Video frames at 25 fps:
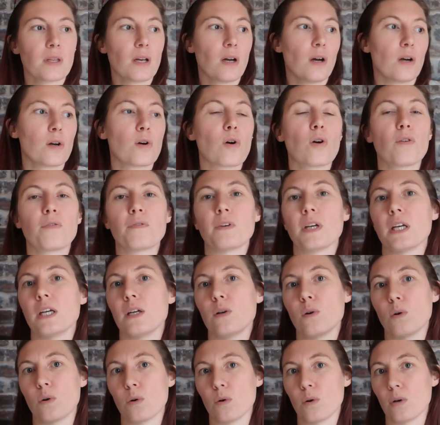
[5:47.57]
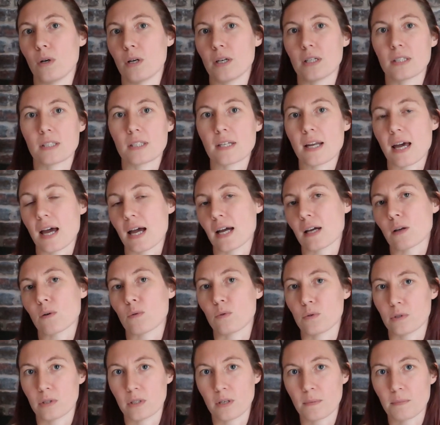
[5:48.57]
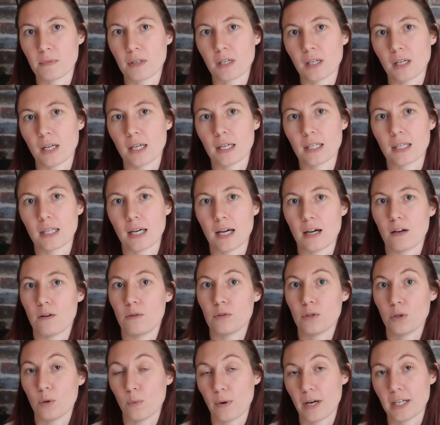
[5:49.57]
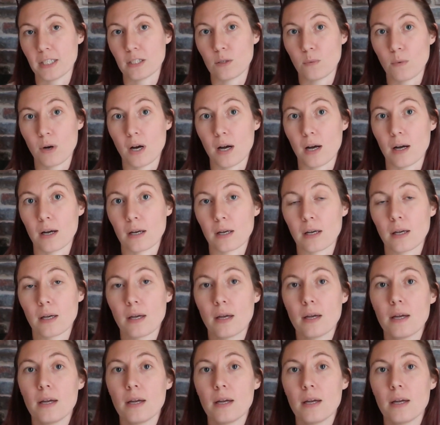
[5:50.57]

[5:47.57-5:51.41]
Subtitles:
a coffee or a snack or something like that on your way to work.